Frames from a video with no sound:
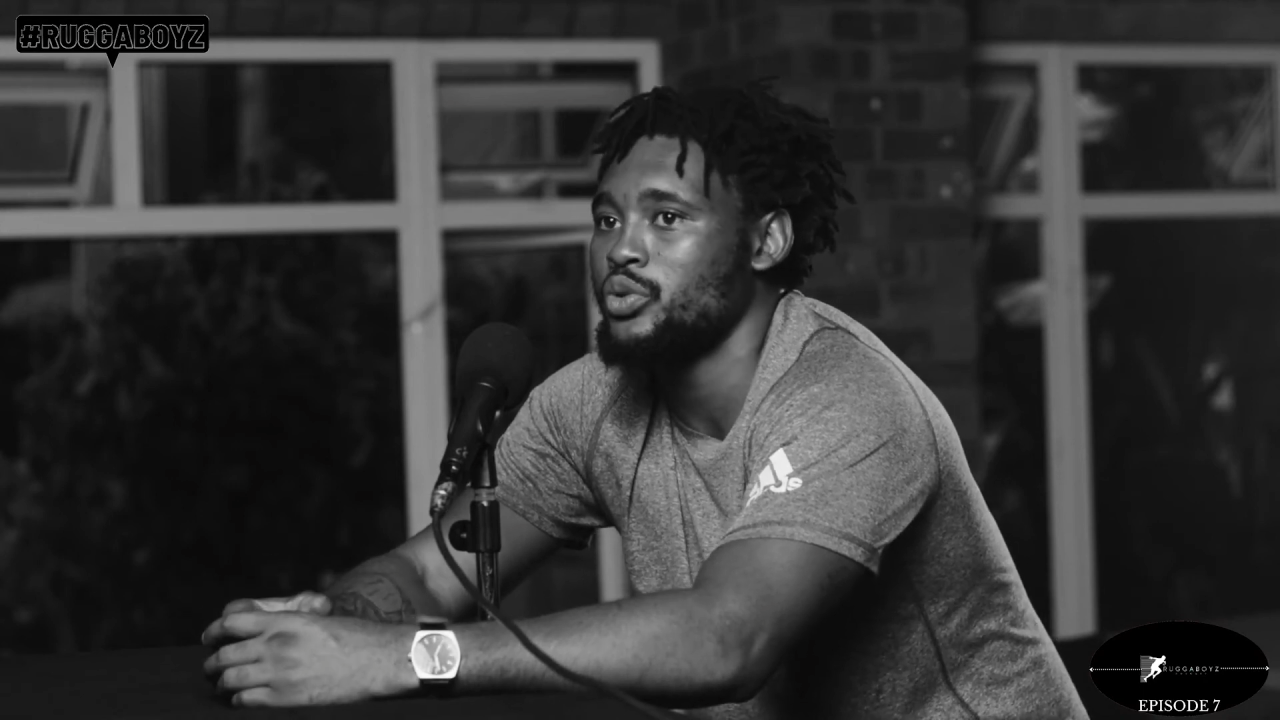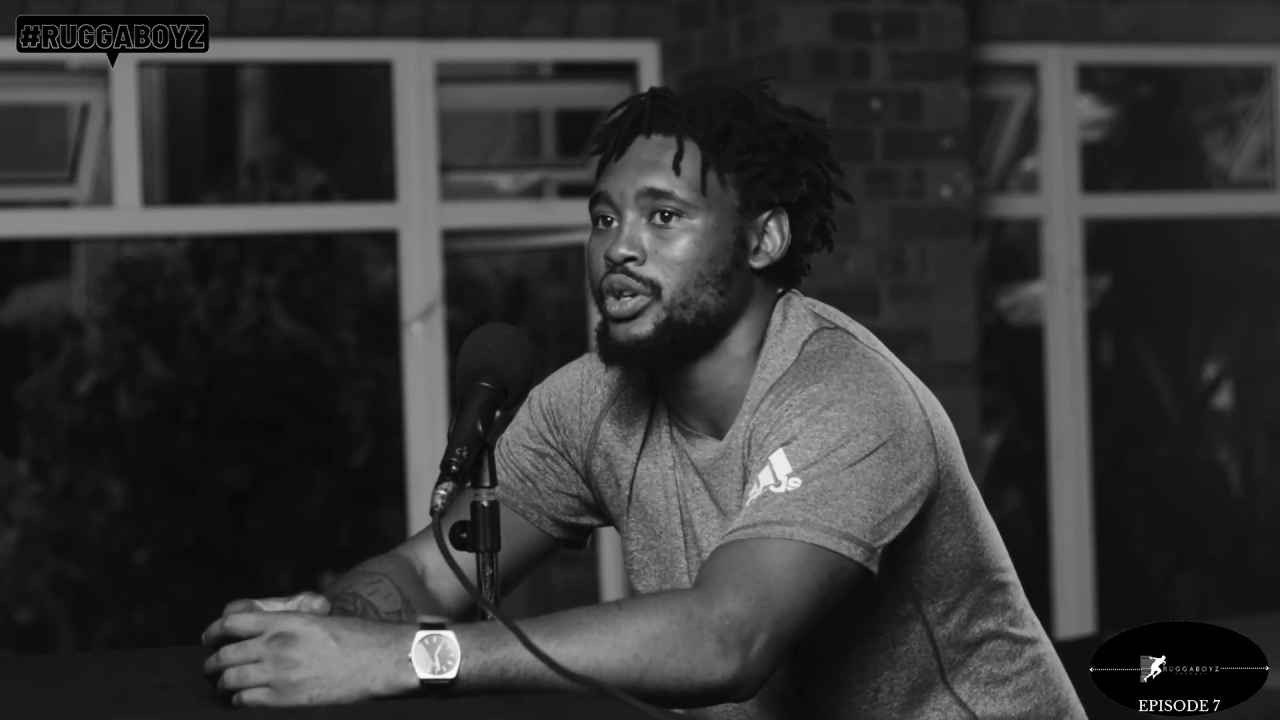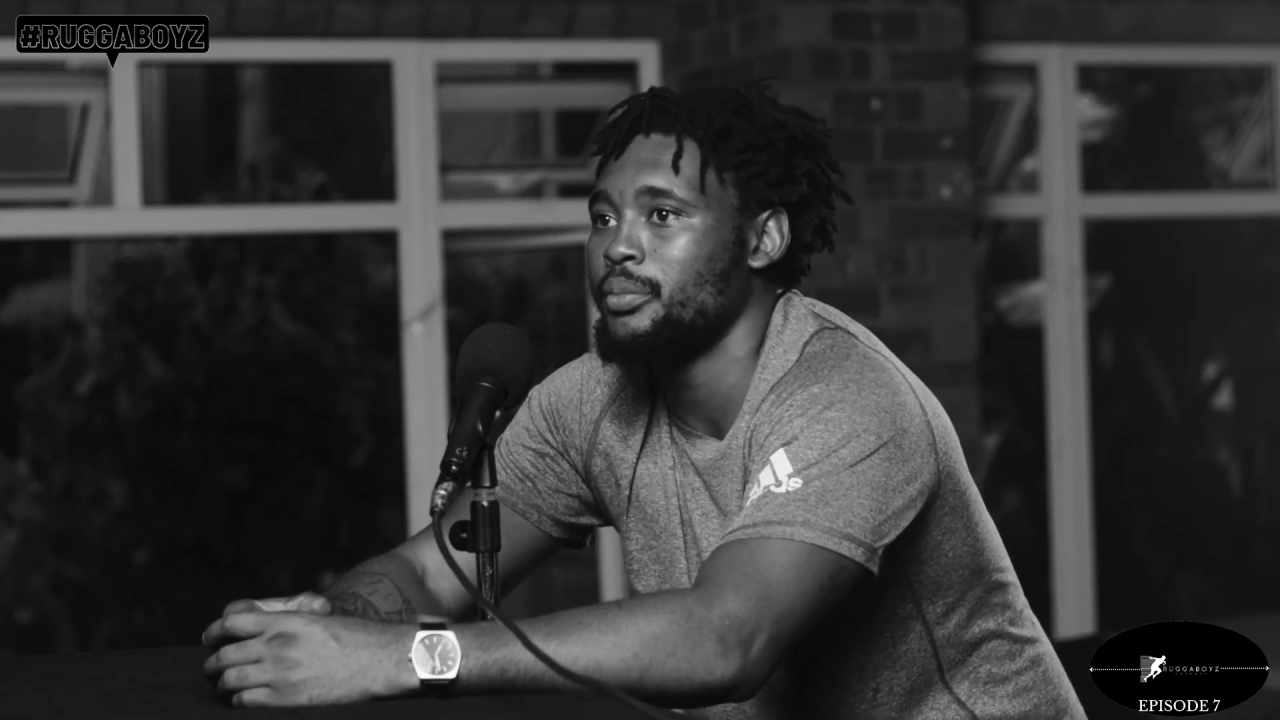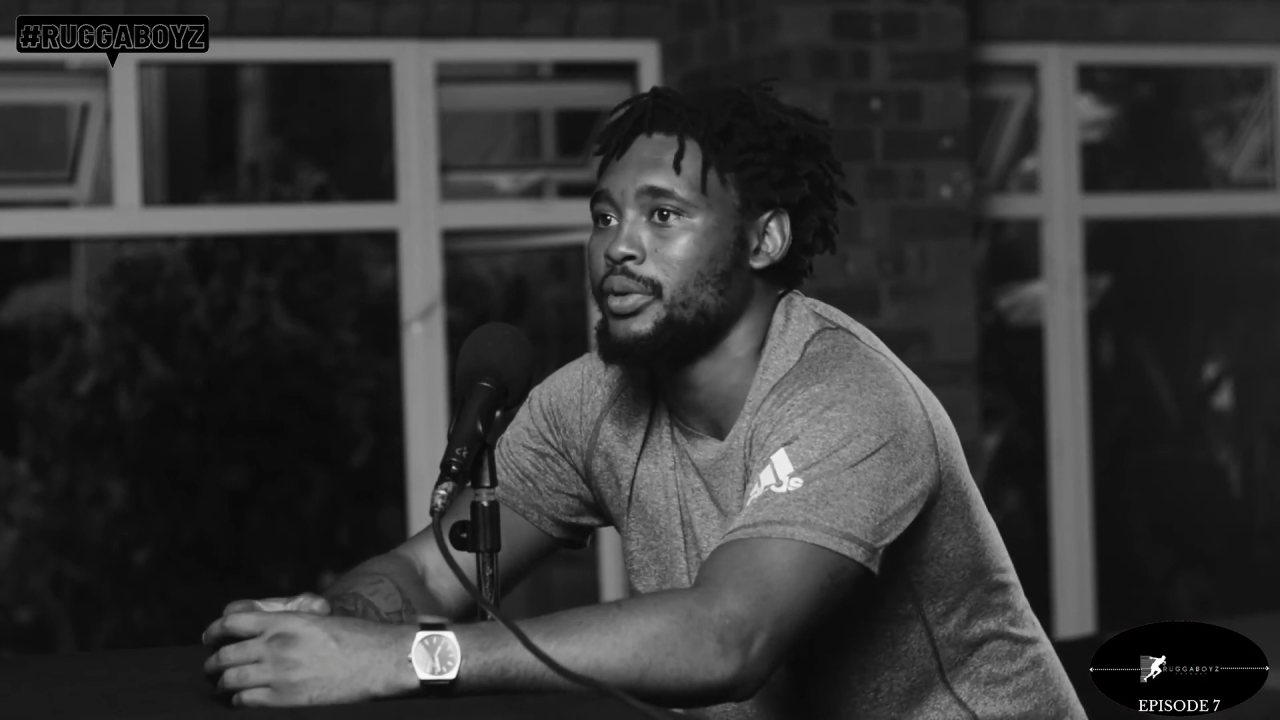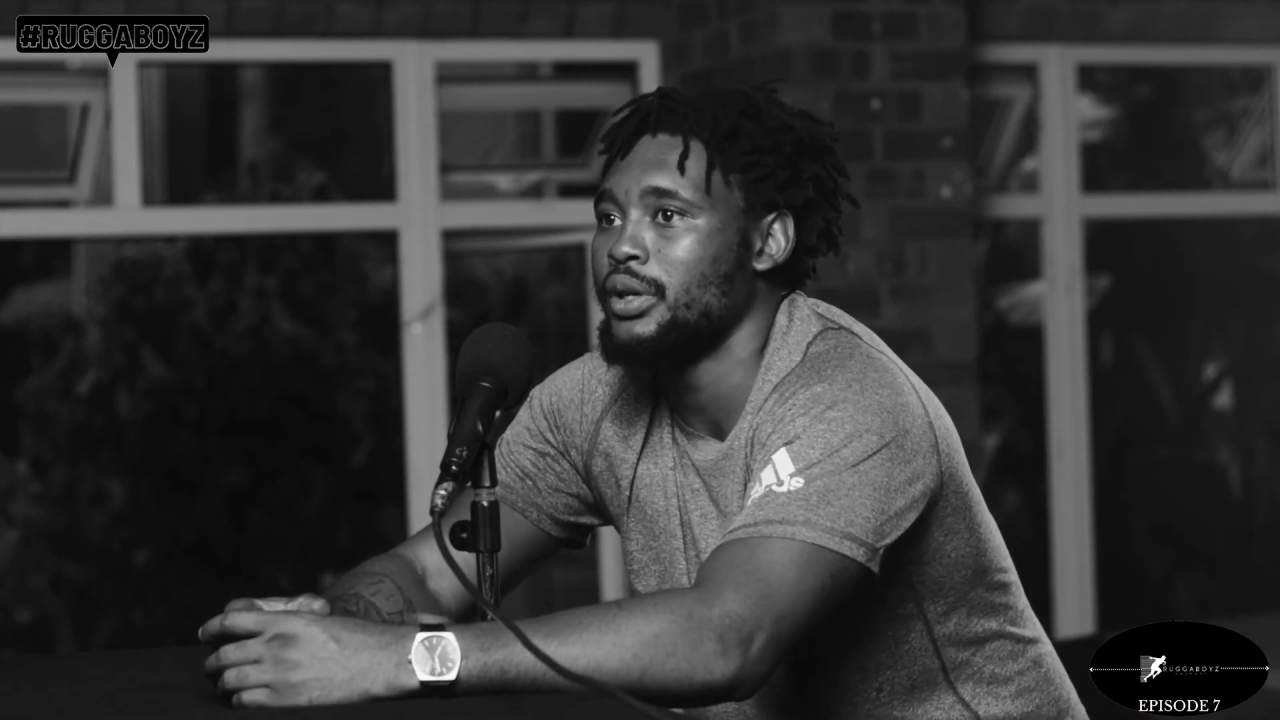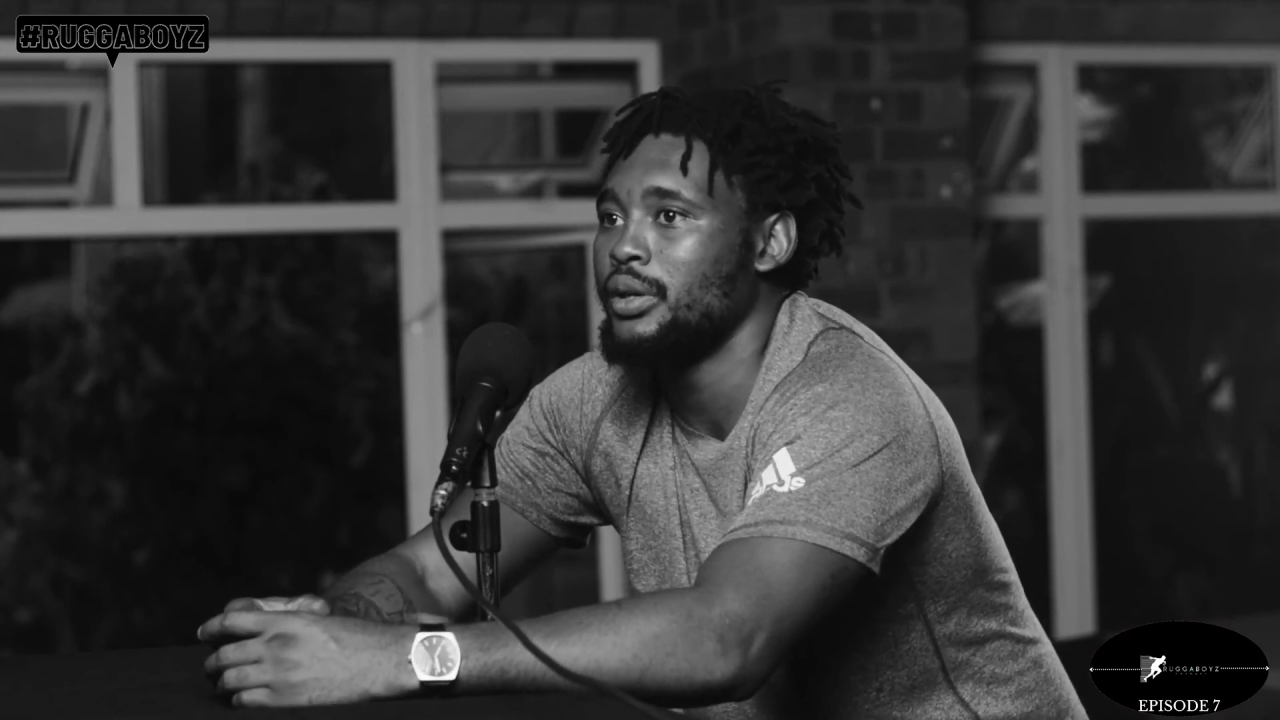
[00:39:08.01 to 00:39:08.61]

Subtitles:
to him.